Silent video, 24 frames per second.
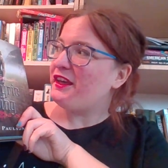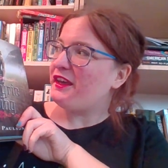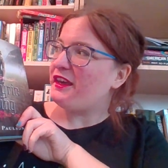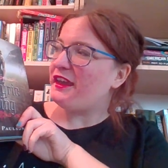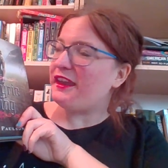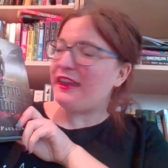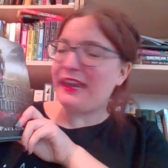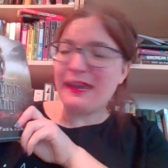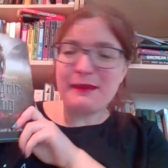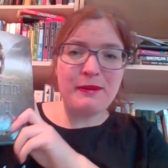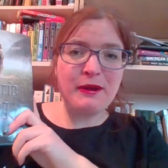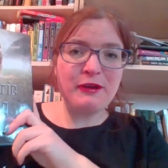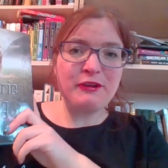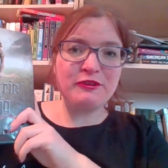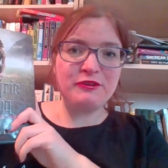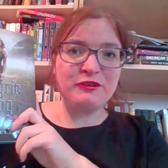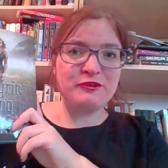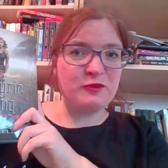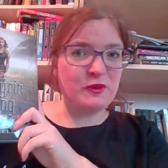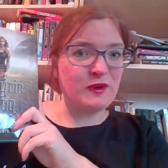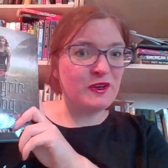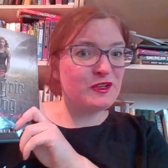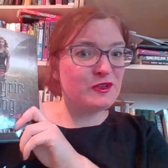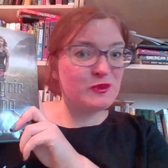it came out in
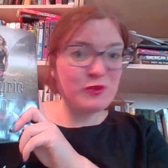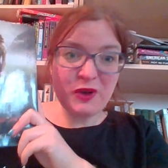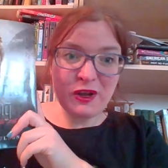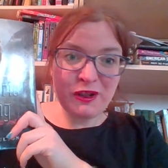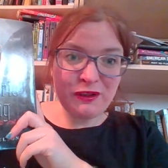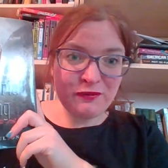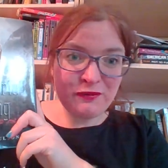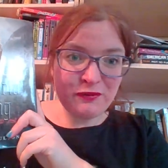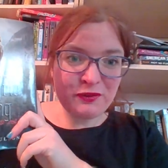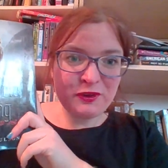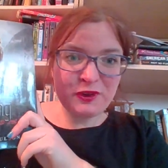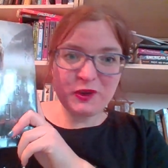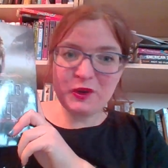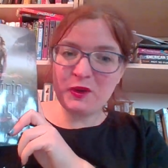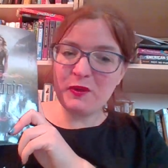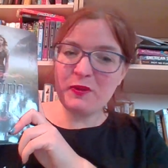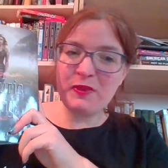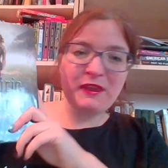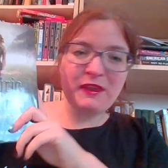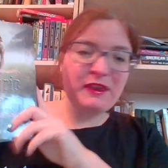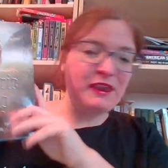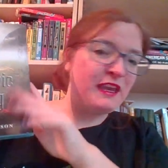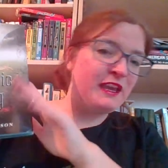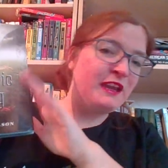2012, you know,
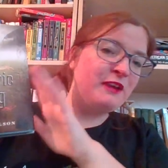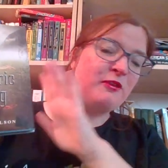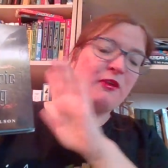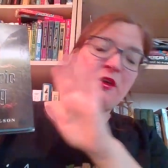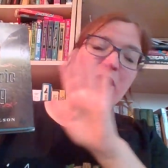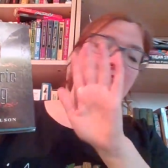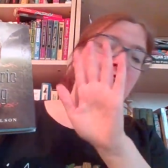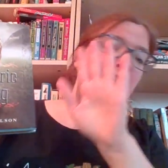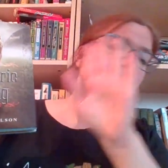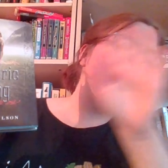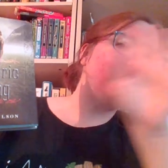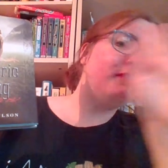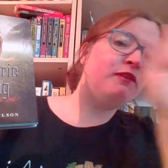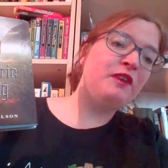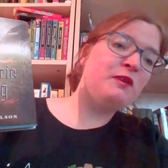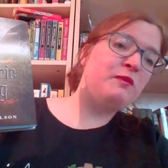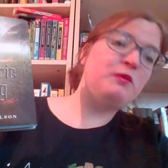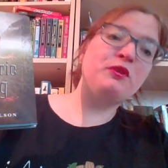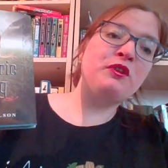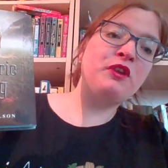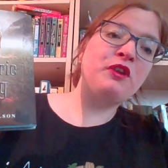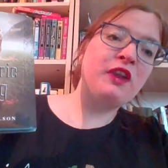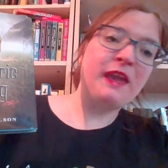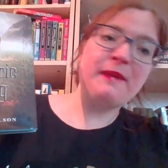that year that
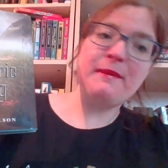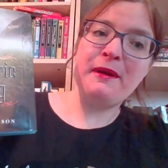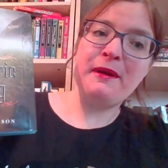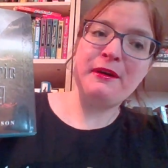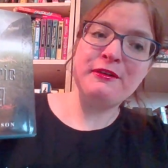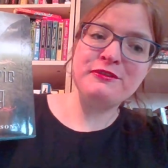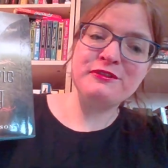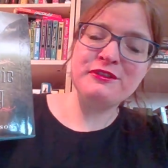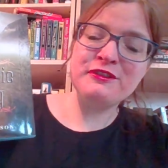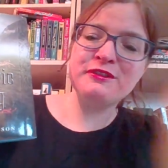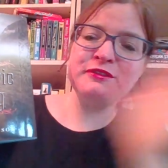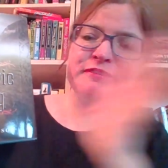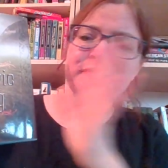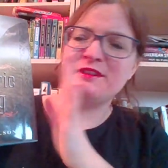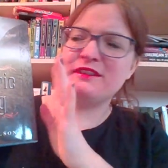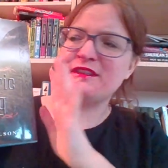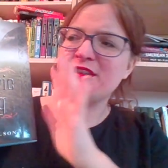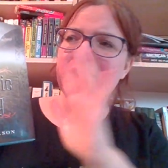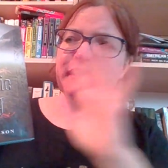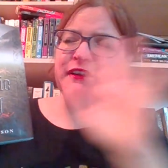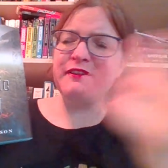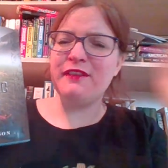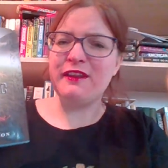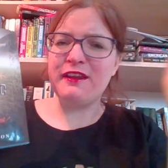book came out. It's
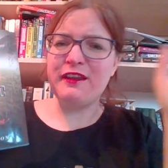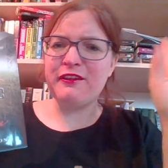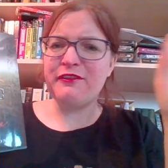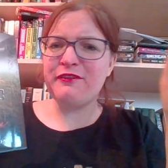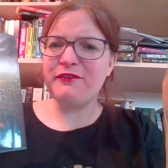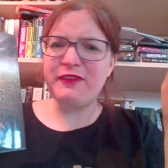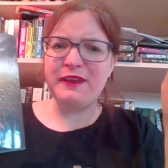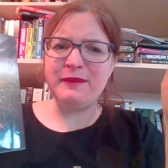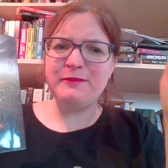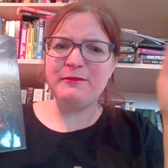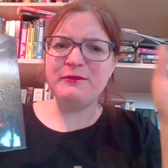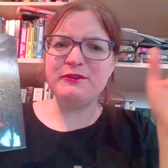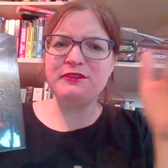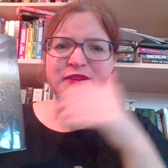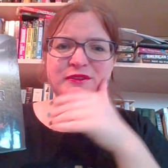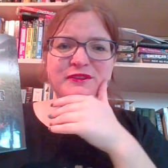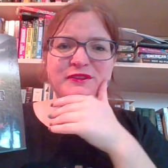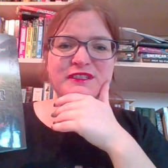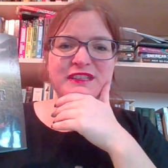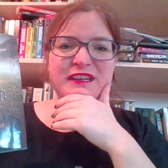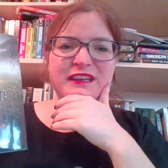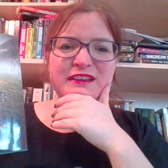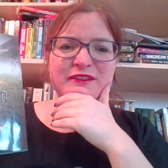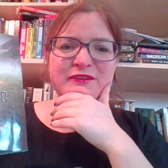kind of like a famous, I
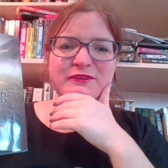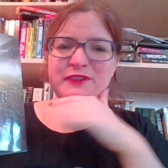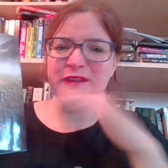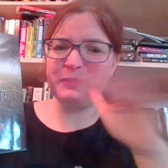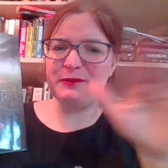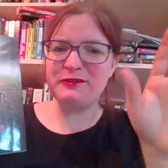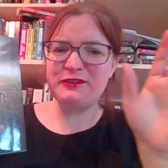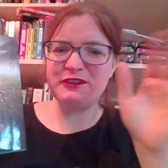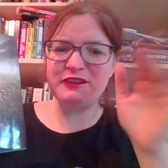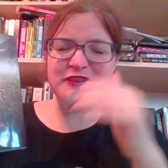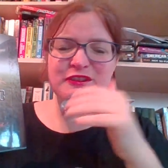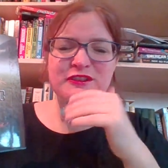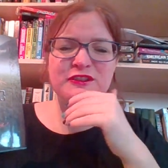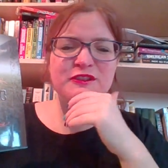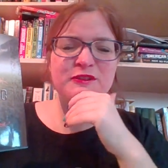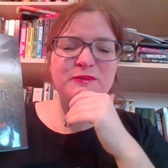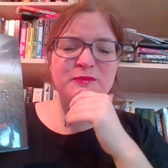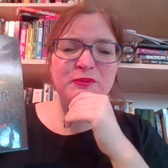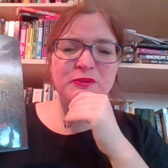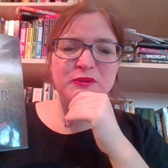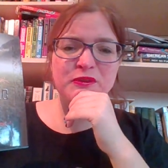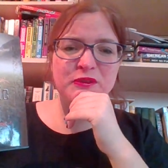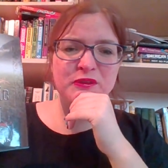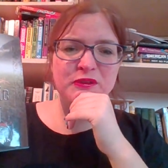would say, famous-ish
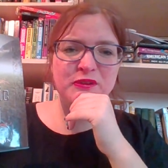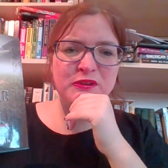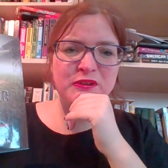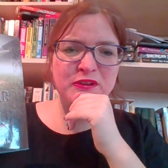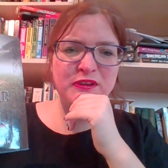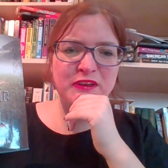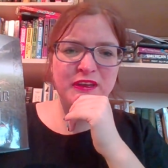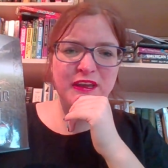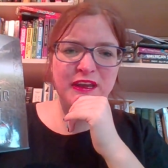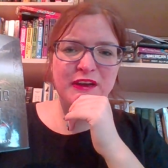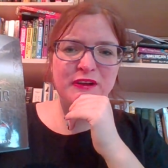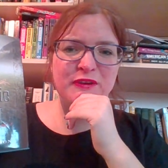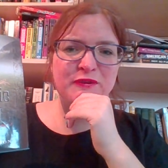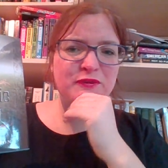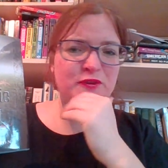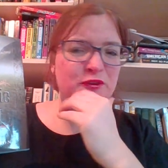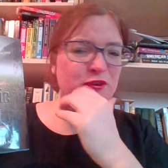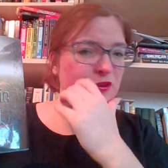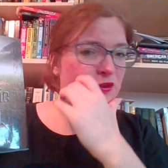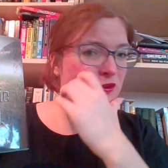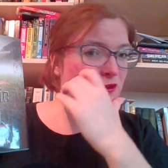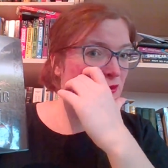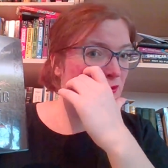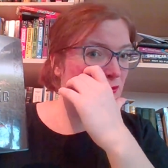uh, year
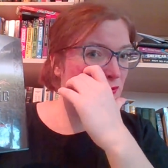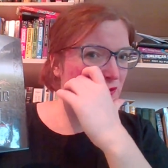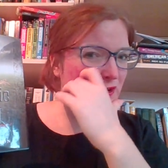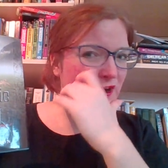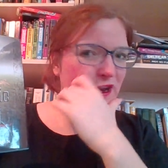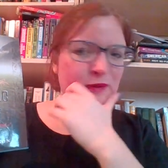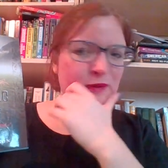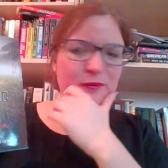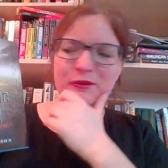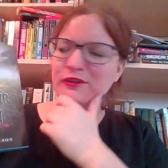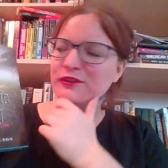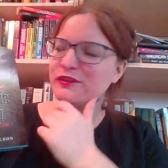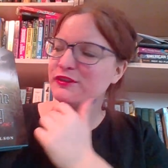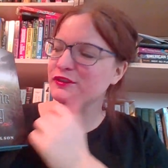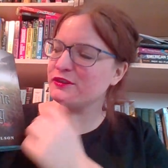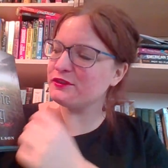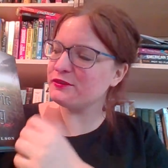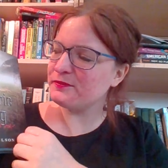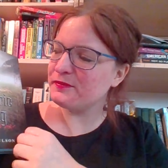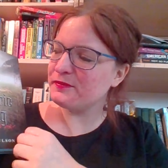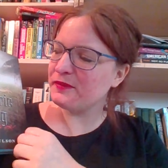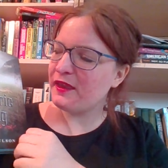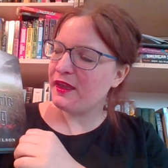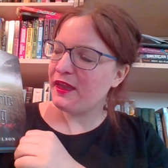for YA books.
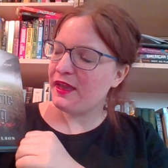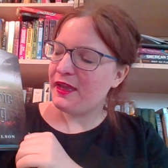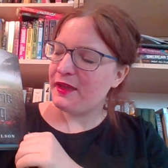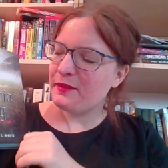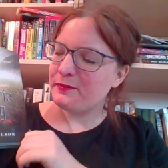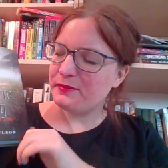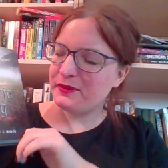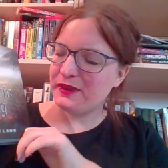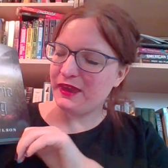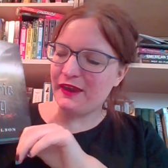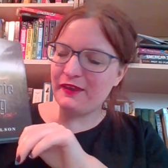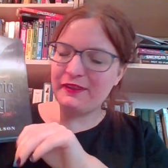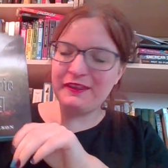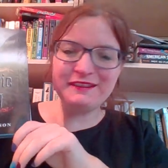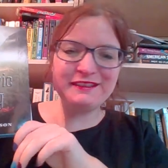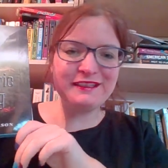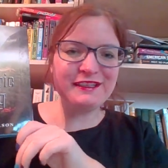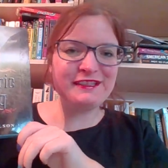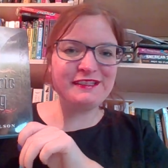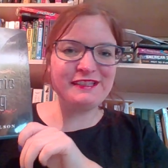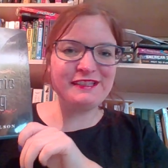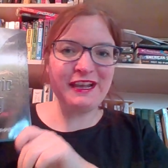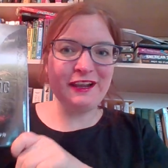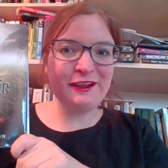But yeah, this
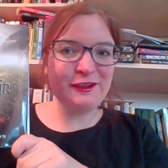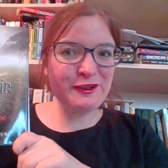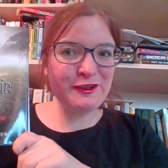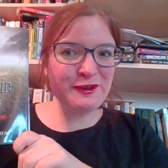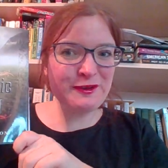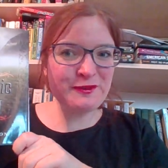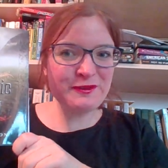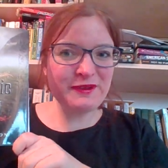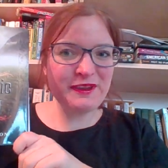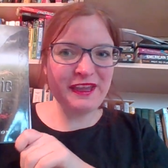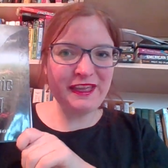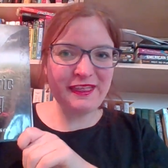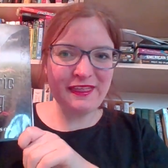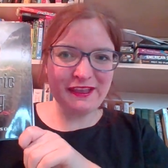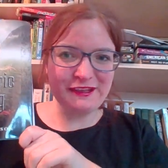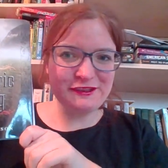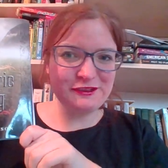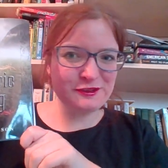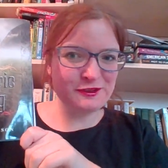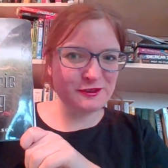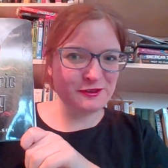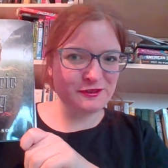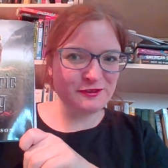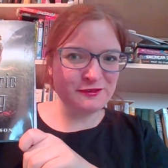is standalone, and
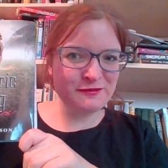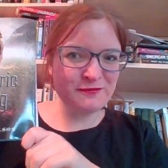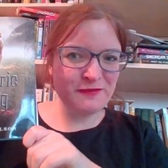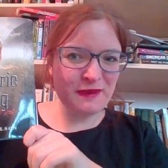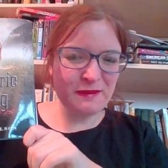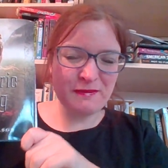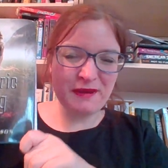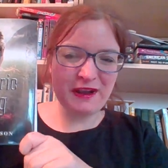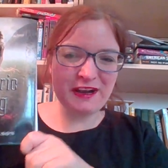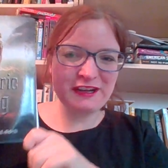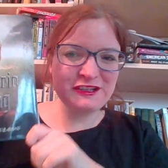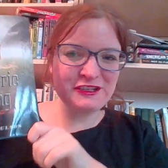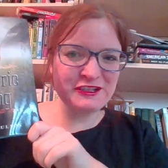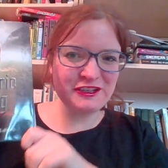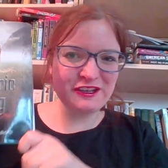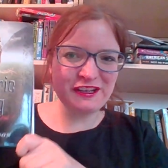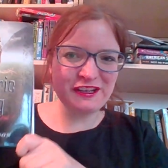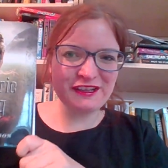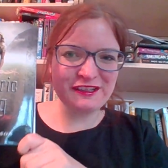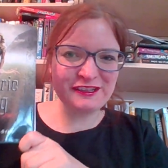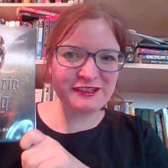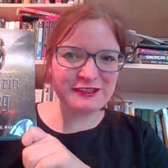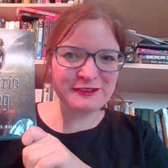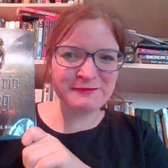as you can imagine,
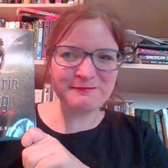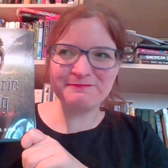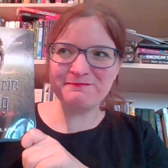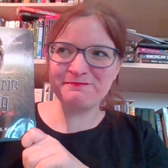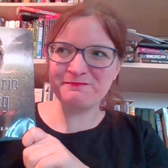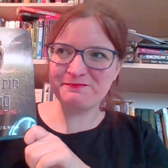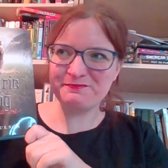it's